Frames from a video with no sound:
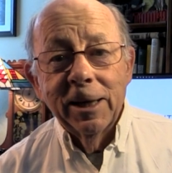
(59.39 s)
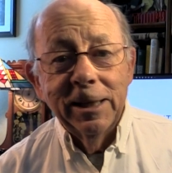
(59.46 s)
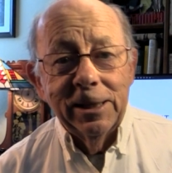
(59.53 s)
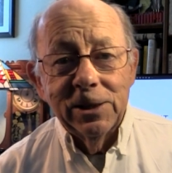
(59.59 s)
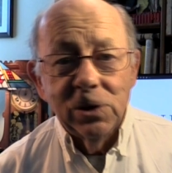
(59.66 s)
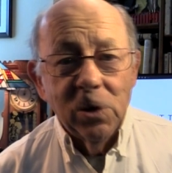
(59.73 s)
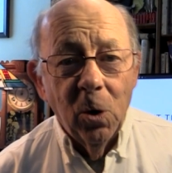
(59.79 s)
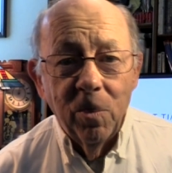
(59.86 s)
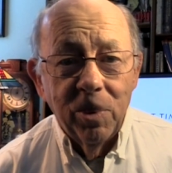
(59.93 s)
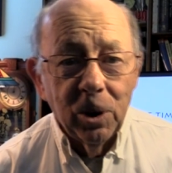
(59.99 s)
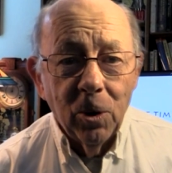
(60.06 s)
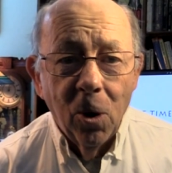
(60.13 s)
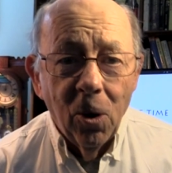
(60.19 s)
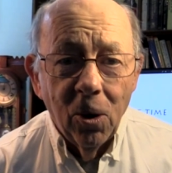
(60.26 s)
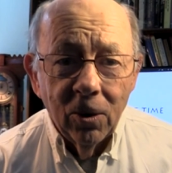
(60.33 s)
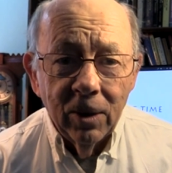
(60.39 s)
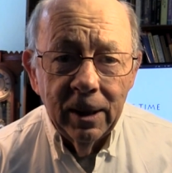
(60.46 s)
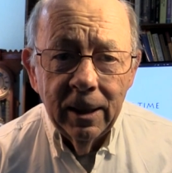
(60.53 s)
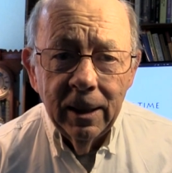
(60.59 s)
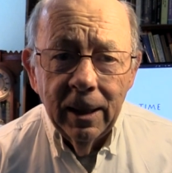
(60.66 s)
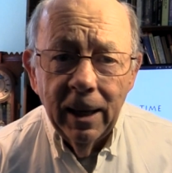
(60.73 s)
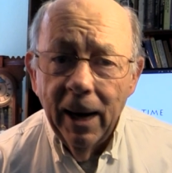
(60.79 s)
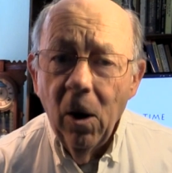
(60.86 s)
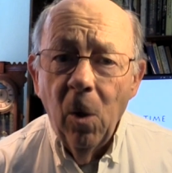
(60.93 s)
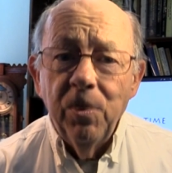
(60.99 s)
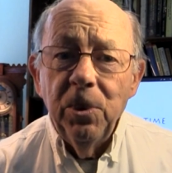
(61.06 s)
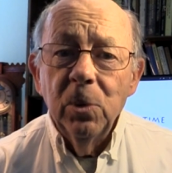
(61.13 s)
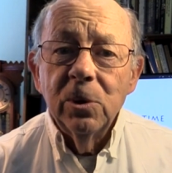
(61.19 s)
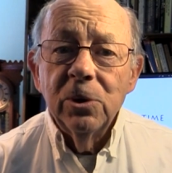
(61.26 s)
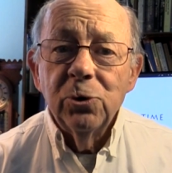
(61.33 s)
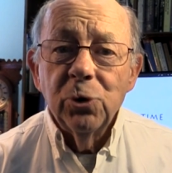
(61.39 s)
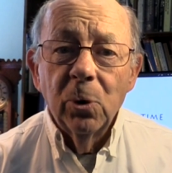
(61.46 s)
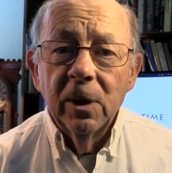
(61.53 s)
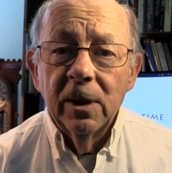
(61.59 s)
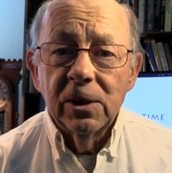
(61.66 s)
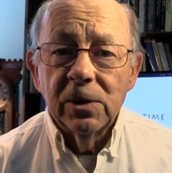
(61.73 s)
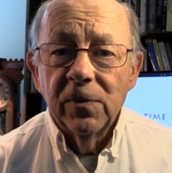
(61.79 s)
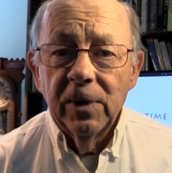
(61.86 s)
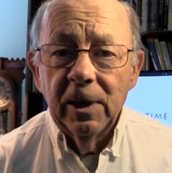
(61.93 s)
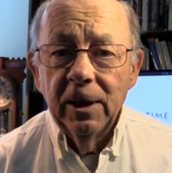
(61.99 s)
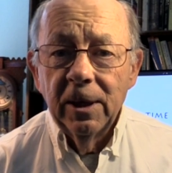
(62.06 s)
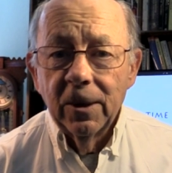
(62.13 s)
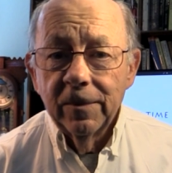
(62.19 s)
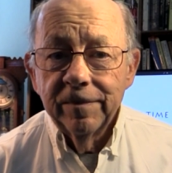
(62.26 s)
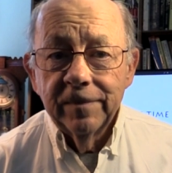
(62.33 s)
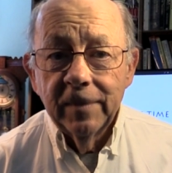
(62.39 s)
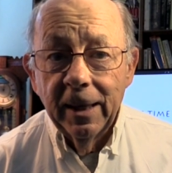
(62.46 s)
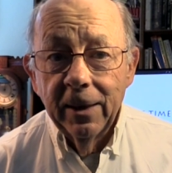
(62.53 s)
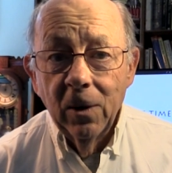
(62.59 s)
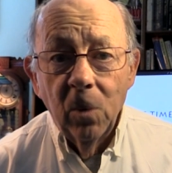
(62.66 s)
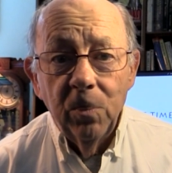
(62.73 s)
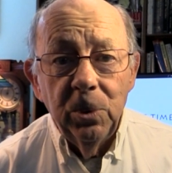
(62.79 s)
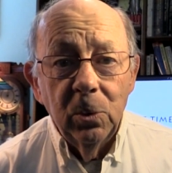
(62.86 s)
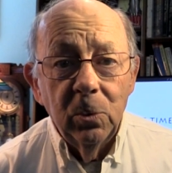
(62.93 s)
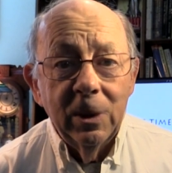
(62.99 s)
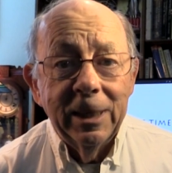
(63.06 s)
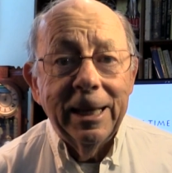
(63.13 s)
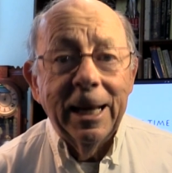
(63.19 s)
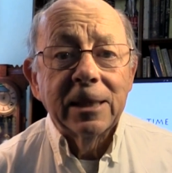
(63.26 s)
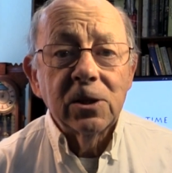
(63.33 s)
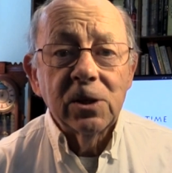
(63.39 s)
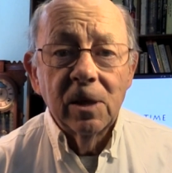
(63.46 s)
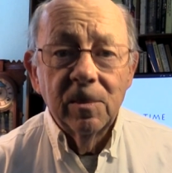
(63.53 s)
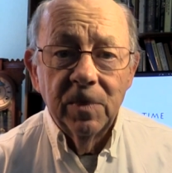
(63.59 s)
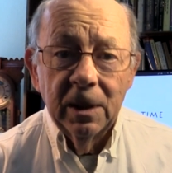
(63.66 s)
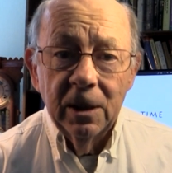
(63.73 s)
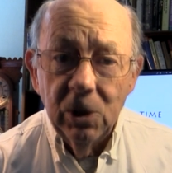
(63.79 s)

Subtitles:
against hope at all. I hope you enjoy this video. I hope you get something